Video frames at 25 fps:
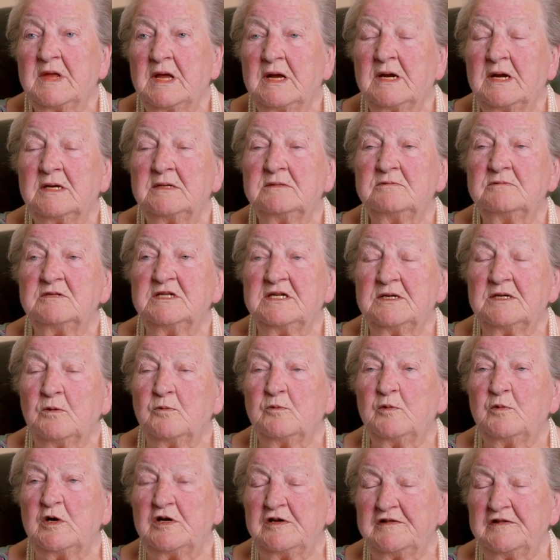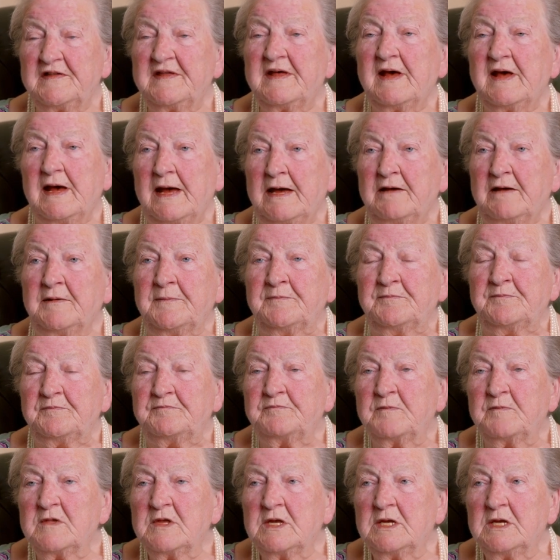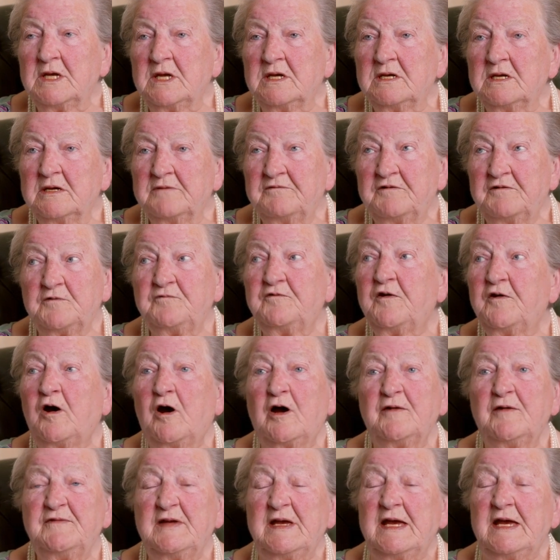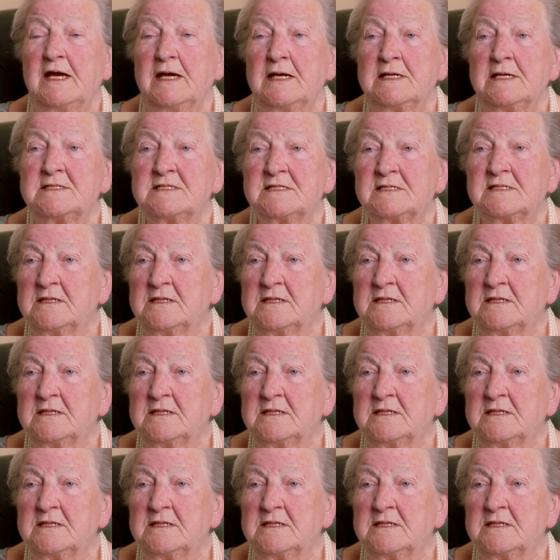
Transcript: and worked there for 5 years.